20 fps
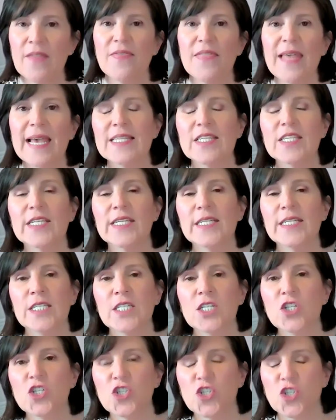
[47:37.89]
That's going
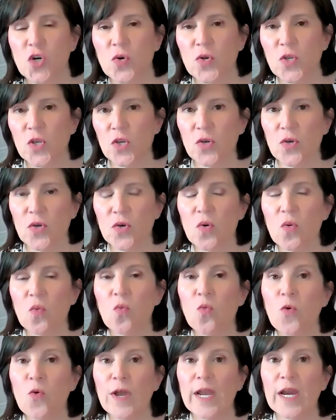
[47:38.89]
to show you
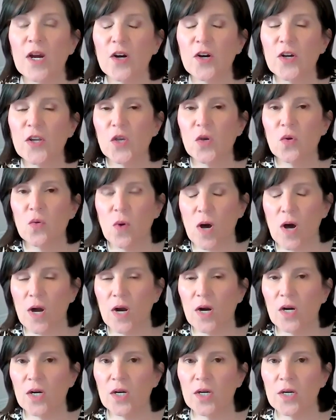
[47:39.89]
where you
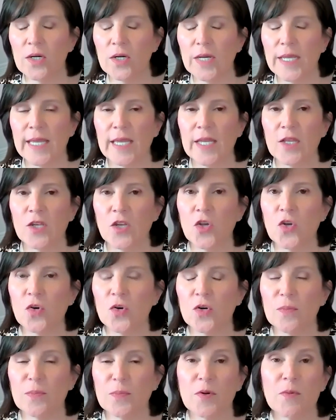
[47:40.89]
are in
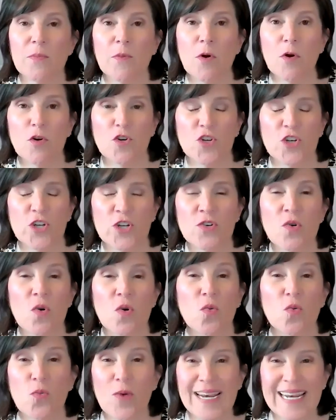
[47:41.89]
your promotion
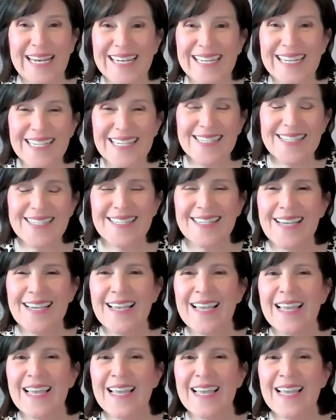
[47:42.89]
readiness.